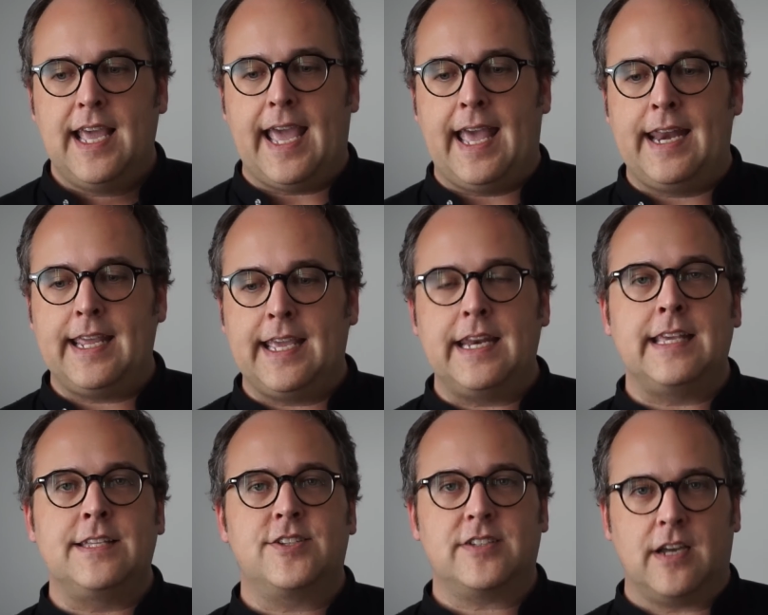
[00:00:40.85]
And it
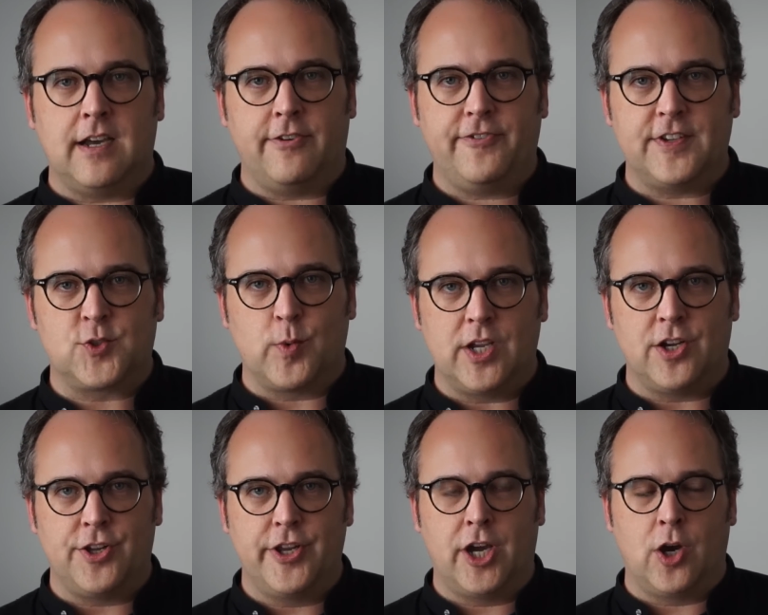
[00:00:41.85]
is tough, as we
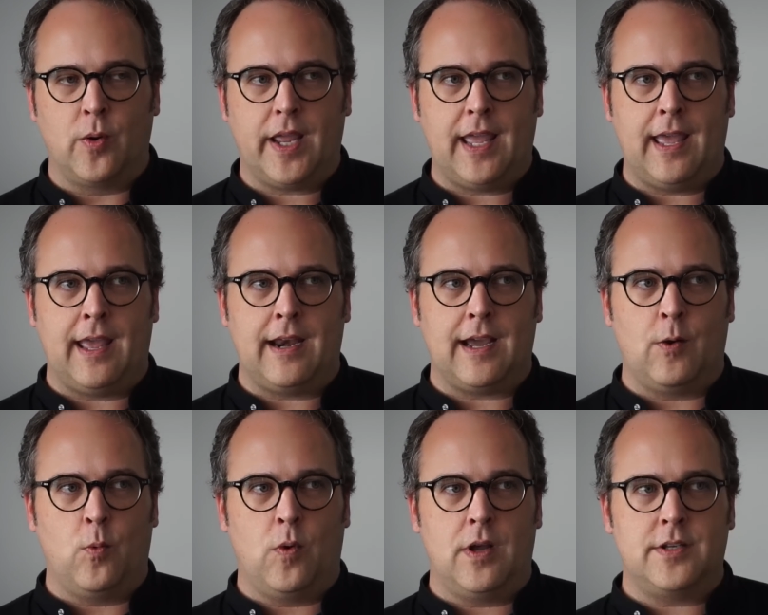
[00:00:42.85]
all know. And I
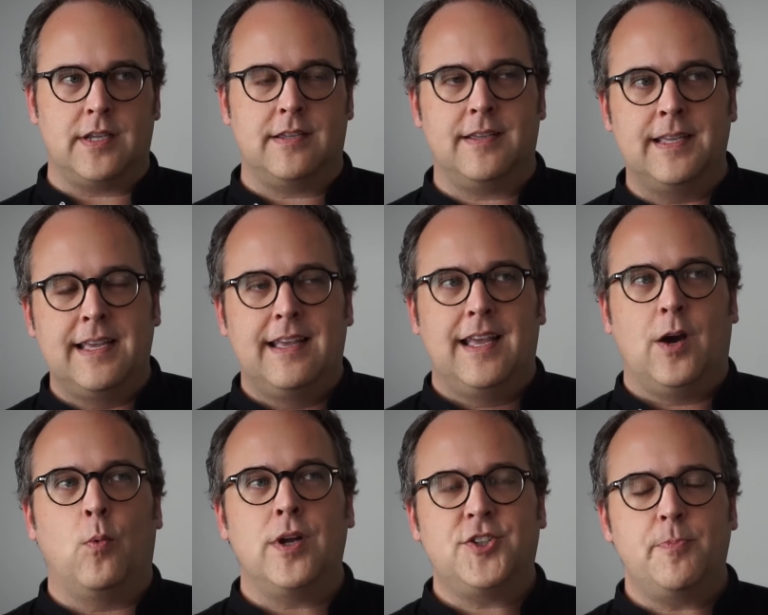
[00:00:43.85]

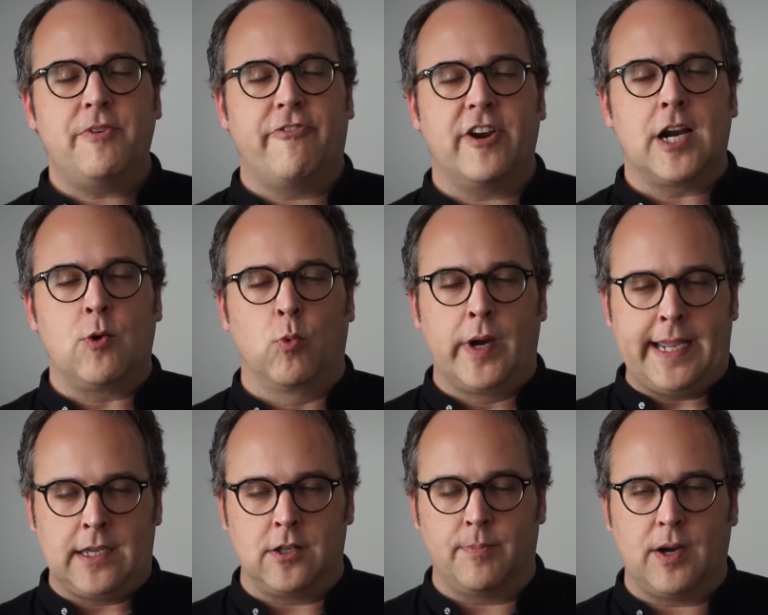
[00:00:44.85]
want to be very
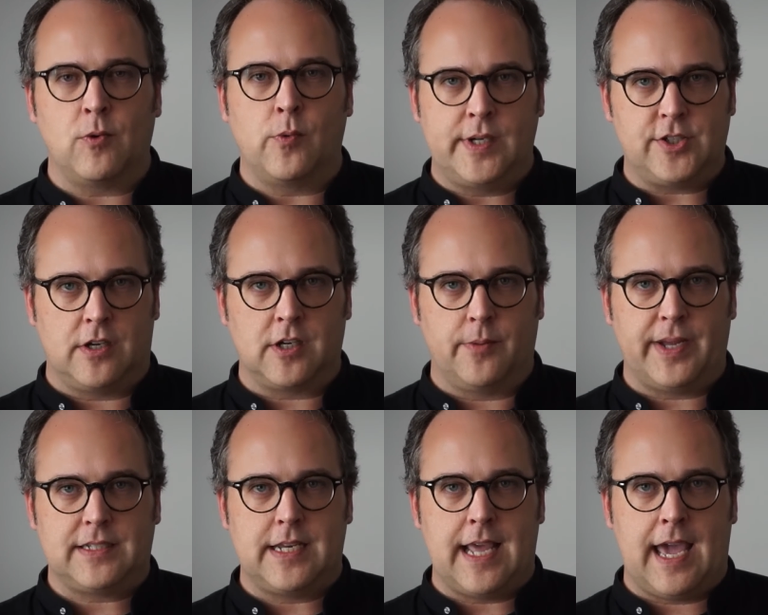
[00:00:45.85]
real about what we talk
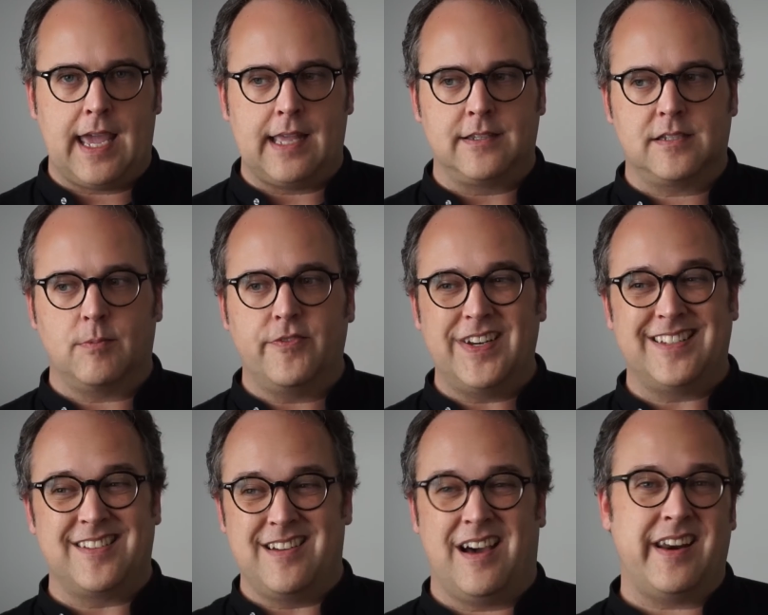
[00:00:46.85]
about today, and some of it
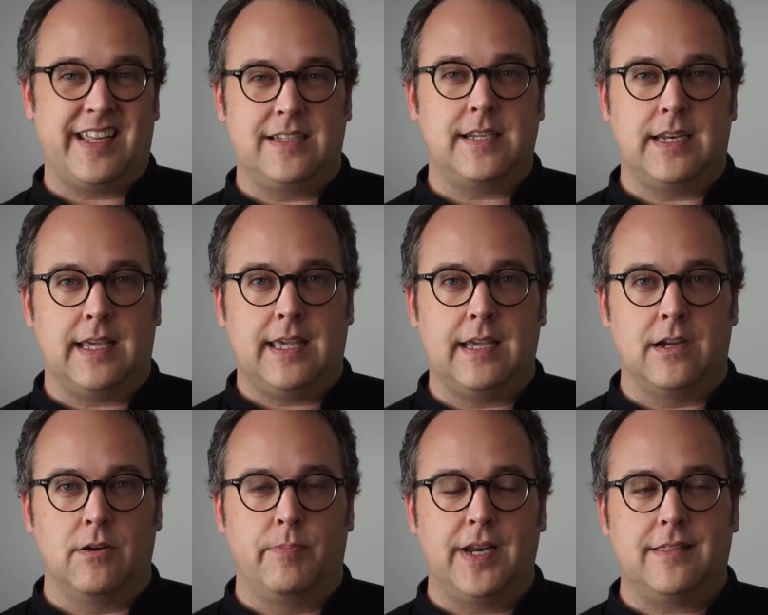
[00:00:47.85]
is not easy to
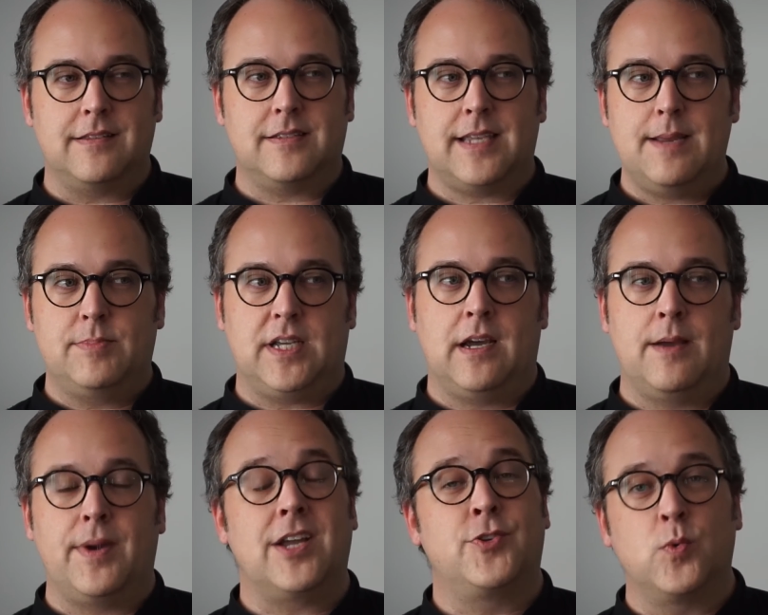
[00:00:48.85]
hear, but at the same
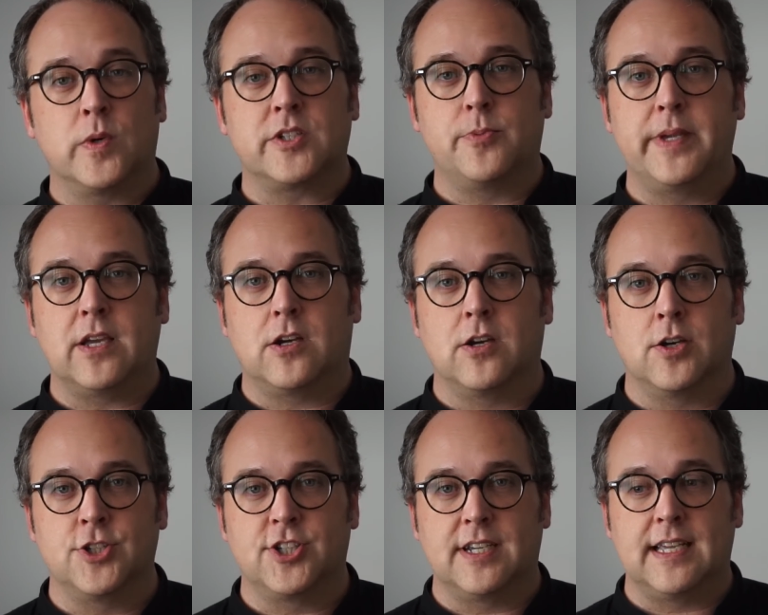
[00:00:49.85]
time, I do want to be
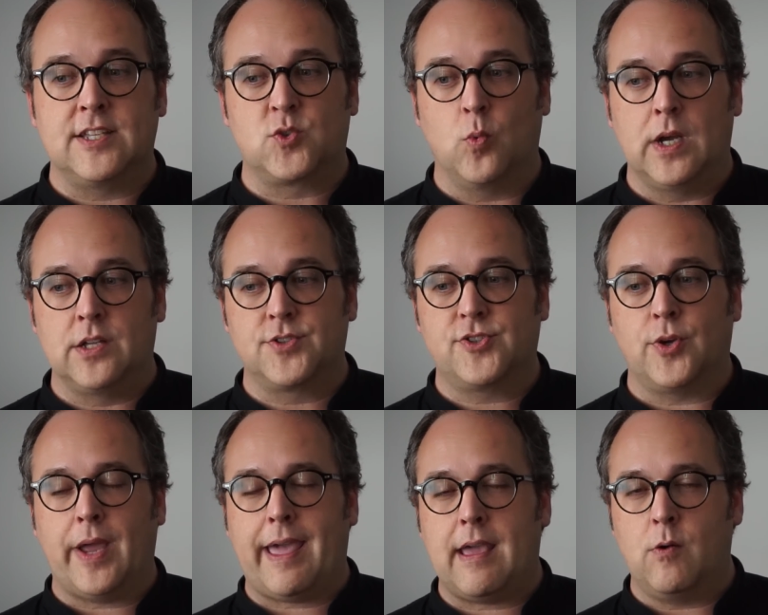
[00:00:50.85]
encouraging as well,
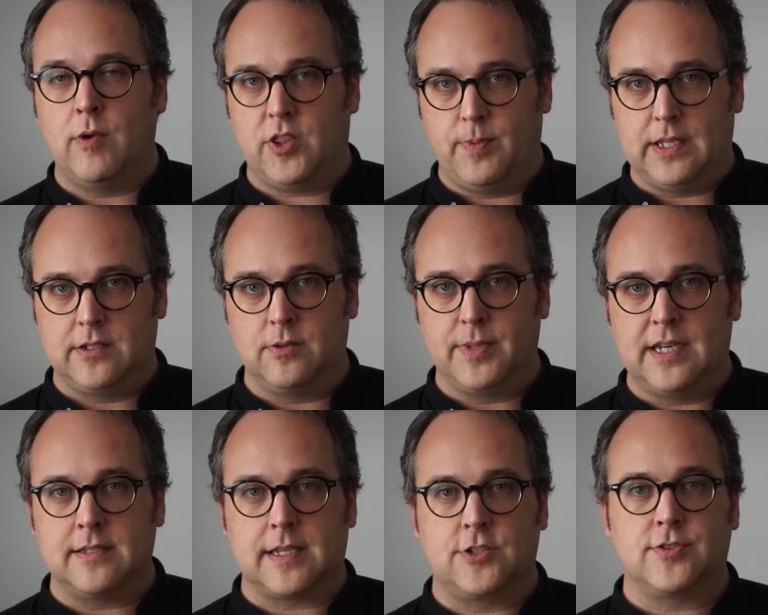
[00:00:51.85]
so hang with me a little bit
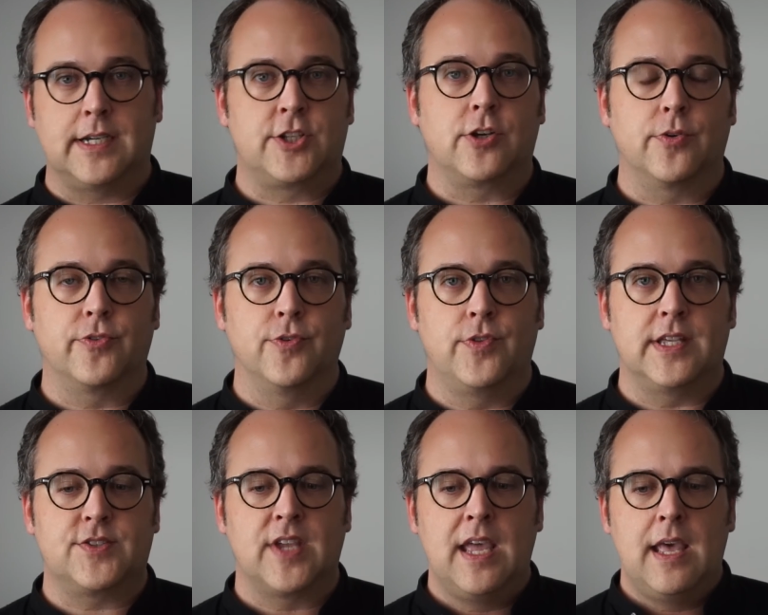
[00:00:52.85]
as I try to go through
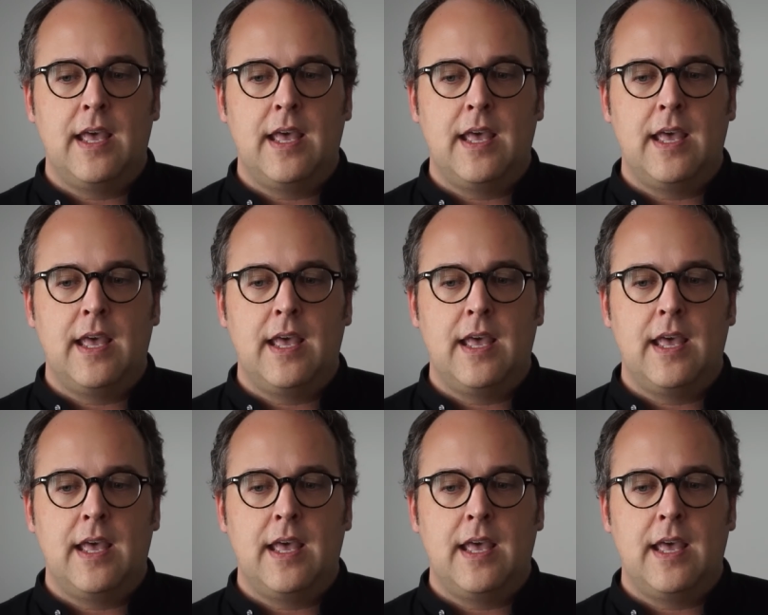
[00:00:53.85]
this.